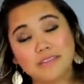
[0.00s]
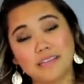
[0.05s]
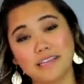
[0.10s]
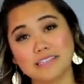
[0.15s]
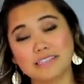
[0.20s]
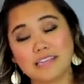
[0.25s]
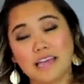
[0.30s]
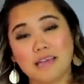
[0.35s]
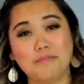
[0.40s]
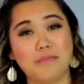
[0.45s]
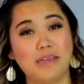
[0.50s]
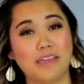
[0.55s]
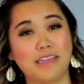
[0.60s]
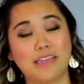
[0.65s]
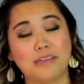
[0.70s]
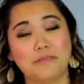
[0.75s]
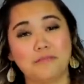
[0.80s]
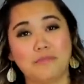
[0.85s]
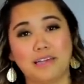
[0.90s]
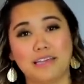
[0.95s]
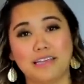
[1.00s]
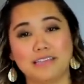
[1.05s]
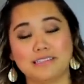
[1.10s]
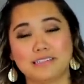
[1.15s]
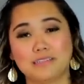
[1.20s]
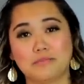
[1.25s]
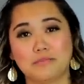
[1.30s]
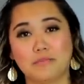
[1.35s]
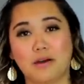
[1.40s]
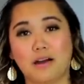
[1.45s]
things I make in my
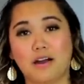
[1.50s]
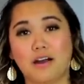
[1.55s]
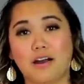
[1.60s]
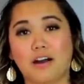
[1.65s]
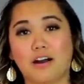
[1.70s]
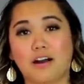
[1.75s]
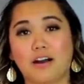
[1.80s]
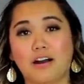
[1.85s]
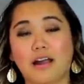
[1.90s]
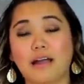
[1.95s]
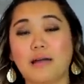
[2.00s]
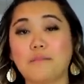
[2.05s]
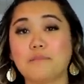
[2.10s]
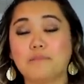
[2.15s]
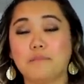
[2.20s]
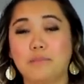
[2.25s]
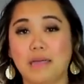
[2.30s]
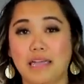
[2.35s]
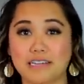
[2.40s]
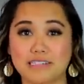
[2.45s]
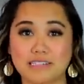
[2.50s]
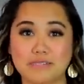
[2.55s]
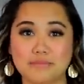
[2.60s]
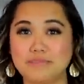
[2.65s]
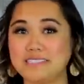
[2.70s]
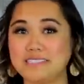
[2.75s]
Instant Pot are baked